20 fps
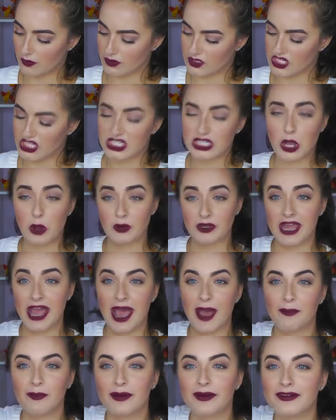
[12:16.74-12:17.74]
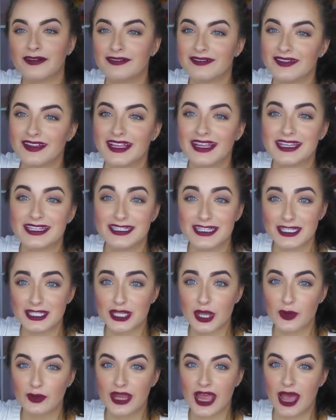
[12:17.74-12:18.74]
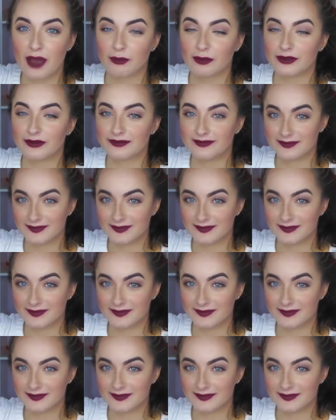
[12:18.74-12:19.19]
disco nap. Disco nap.